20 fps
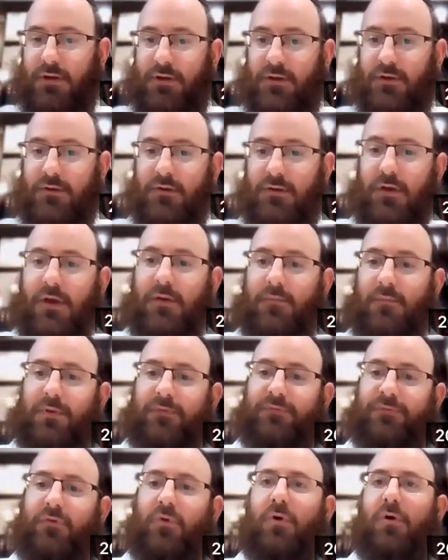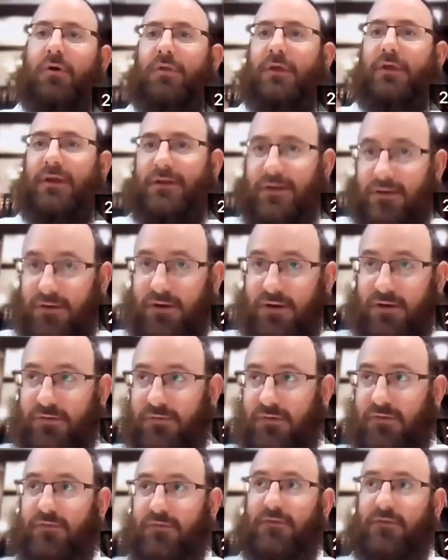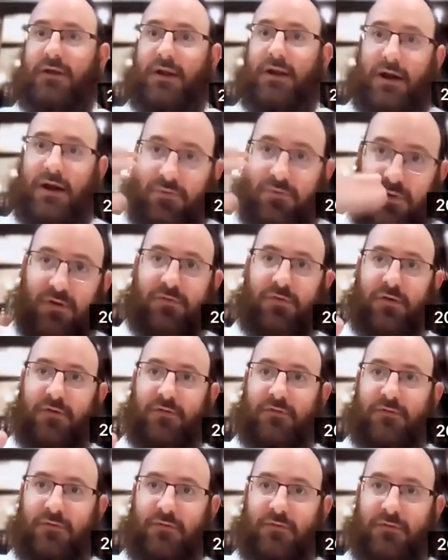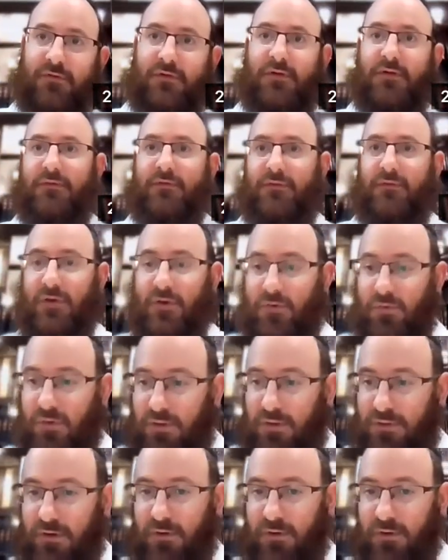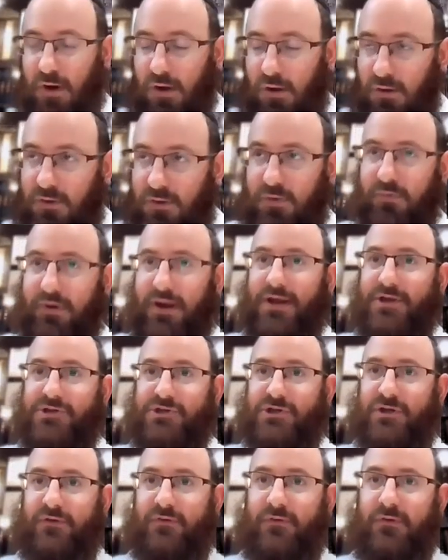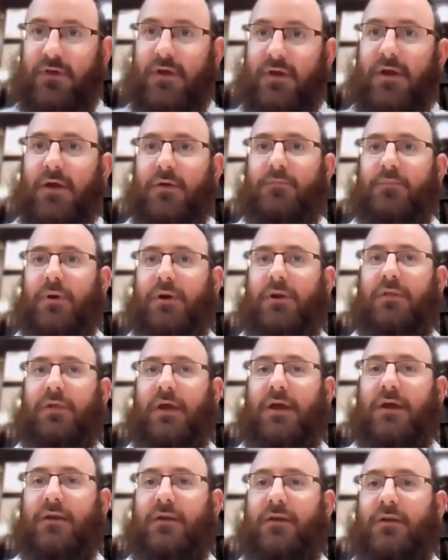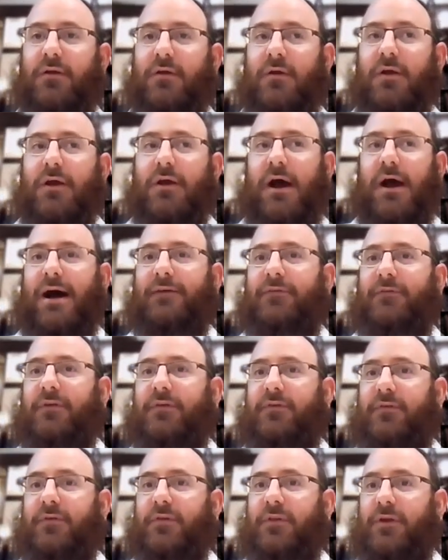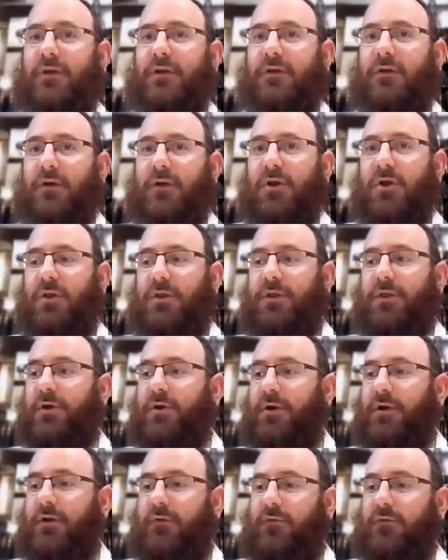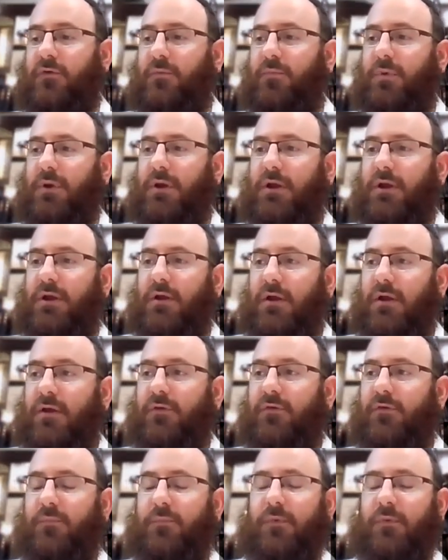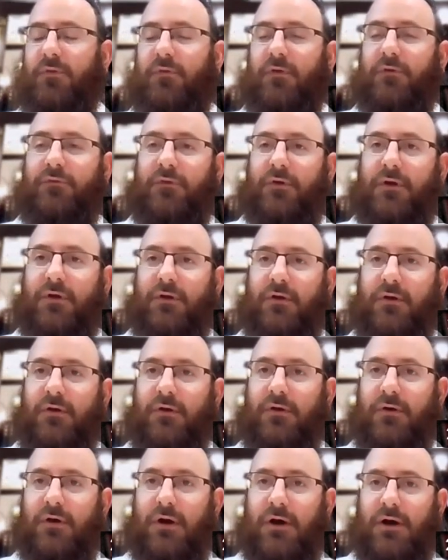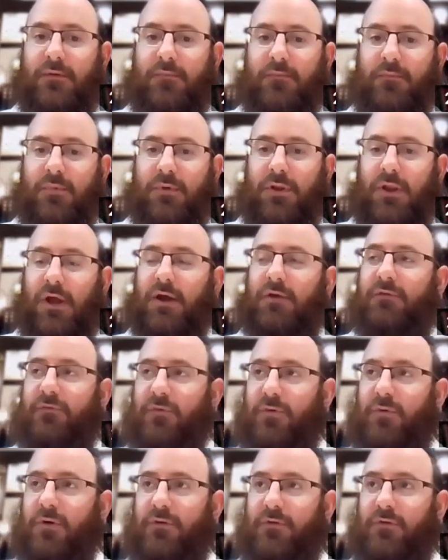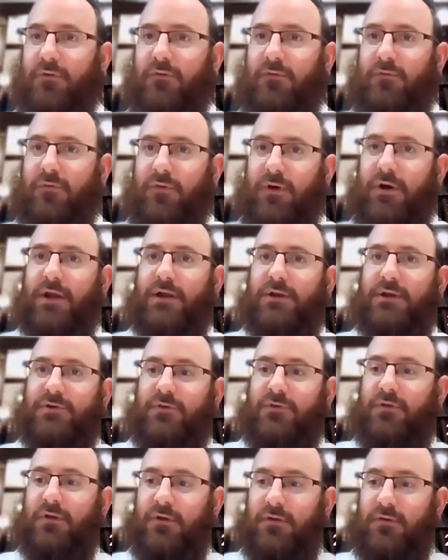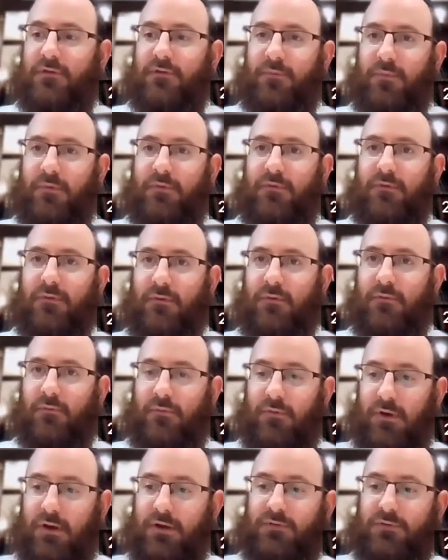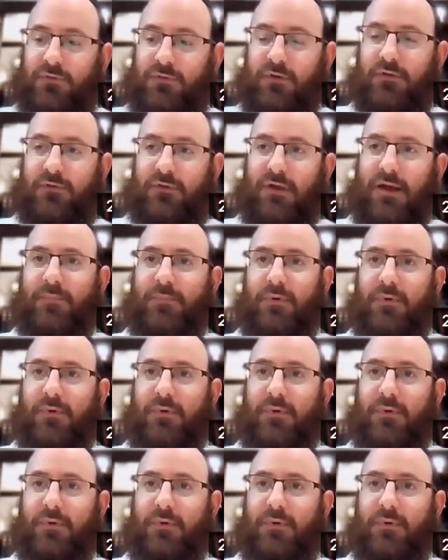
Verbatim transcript: meaning before they didn't exist and now they exist. So they're all creations. But then, obviously, there needs to be specific um, life forces for each thing, each thing